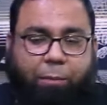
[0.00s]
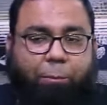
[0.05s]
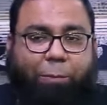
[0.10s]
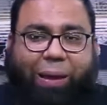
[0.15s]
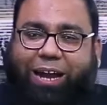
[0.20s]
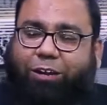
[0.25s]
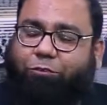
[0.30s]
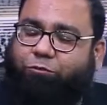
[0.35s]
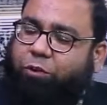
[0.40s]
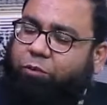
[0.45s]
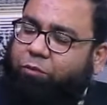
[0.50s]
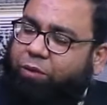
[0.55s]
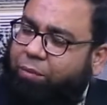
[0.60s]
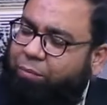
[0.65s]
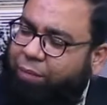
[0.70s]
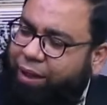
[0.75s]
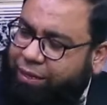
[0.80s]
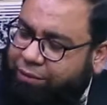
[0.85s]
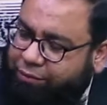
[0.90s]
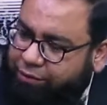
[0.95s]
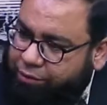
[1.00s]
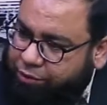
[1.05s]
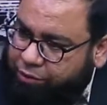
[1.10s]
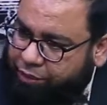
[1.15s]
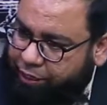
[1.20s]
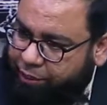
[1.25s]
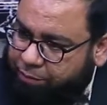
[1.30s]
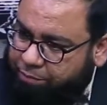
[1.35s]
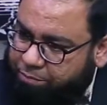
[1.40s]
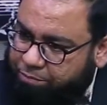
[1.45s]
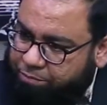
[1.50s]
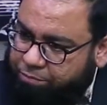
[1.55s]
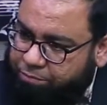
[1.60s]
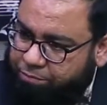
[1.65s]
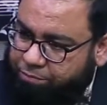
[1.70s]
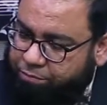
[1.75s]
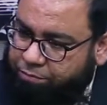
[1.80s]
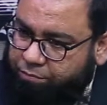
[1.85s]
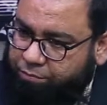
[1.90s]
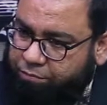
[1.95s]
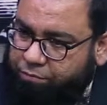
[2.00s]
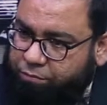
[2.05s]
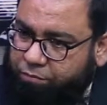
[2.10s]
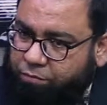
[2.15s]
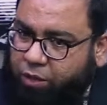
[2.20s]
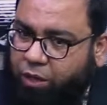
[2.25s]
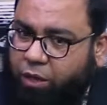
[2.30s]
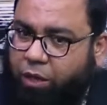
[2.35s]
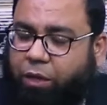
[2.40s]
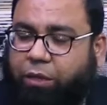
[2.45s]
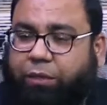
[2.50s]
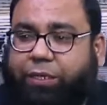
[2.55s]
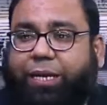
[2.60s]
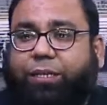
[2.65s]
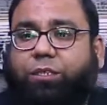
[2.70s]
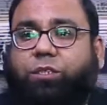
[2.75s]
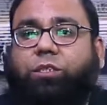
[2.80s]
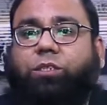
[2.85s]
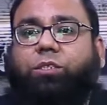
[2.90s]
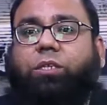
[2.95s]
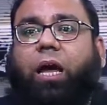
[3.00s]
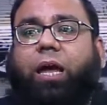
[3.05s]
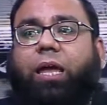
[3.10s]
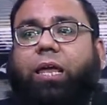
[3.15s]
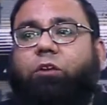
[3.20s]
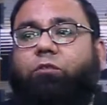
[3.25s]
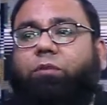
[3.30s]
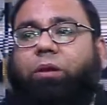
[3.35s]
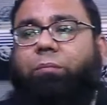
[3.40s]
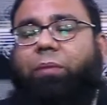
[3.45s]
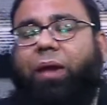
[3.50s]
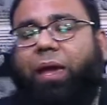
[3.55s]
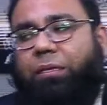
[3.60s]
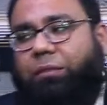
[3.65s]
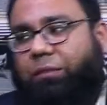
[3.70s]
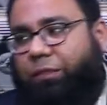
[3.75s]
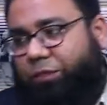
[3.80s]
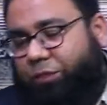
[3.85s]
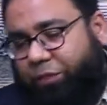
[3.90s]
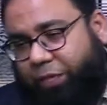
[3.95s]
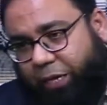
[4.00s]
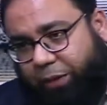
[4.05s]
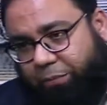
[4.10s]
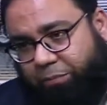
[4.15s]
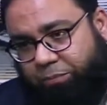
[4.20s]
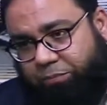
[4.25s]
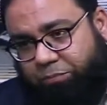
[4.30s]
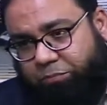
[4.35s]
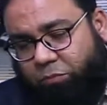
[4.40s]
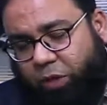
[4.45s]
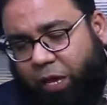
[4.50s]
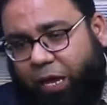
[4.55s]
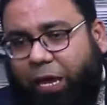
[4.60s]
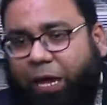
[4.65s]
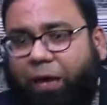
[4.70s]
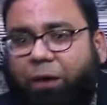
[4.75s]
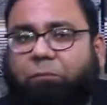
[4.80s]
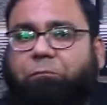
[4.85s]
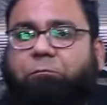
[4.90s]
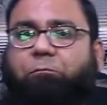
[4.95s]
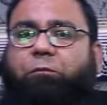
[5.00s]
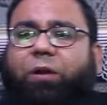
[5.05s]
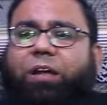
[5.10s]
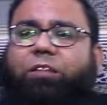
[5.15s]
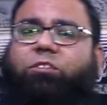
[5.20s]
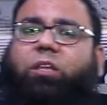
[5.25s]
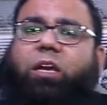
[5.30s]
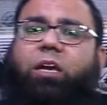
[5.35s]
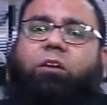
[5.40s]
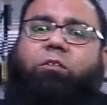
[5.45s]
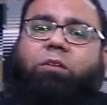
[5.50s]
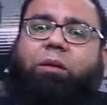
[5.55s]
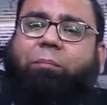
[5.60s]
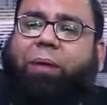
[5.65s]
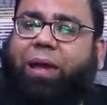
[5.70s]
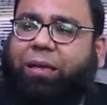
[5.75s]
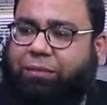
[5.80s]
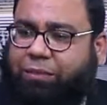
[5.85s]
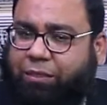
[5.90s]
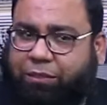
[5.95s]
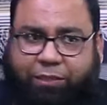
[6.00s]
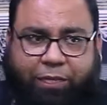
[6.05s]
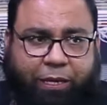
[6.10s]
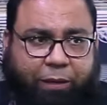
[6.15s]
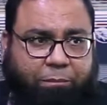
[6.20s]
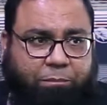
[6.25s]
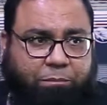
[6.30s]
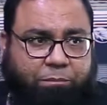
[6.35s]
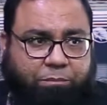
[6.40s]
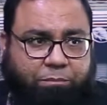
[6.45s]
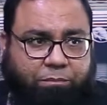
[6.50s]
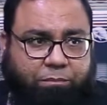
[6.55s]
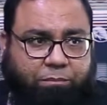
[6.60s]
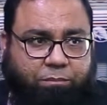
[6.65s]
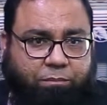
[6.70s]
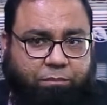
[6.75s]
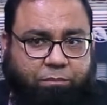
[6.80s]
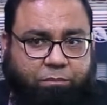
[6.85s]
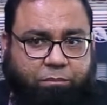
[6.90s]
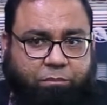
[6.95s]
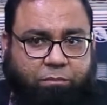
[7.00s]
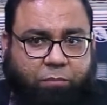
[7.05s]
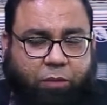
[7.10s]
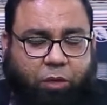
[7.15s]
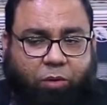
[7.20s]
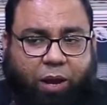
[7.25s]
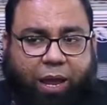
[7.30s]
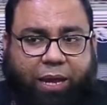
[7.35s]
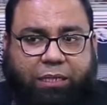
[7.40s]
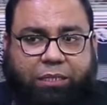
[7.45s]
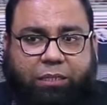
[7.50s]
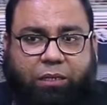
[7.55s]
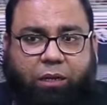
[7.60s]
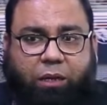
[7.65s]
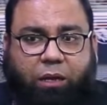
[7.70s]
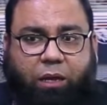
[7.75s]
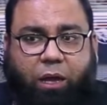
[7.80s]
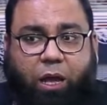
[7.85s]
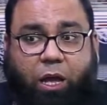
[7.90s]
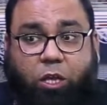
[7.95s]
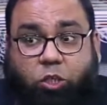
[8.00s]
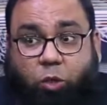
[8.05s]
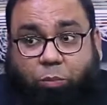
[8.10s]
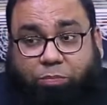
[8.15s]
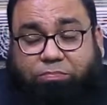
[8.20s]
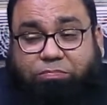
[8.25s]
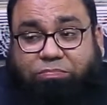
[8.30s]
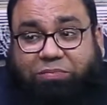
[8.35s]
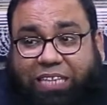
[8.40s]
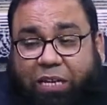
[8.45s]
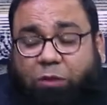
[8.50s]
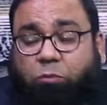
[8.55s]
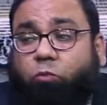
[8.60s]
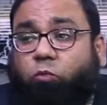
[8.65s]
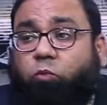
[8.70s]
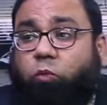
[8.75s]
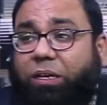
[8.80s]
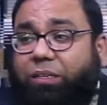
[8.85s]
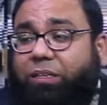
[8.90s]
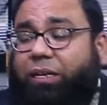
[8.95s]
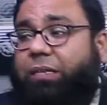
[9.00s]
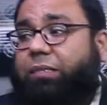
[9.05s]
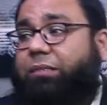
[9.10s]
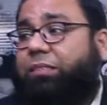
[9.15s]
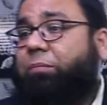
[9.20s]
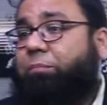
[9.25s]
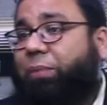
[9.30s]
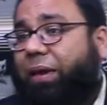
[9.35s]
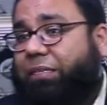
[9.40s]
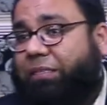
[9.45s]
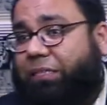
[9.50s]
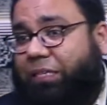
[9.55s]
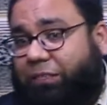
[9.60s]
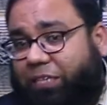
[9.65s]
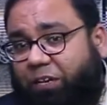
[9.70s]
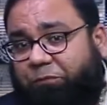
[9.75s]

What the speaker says: Pattern remains the same. Test style remains the same. Everything remains the same. Right? So, then what is the basic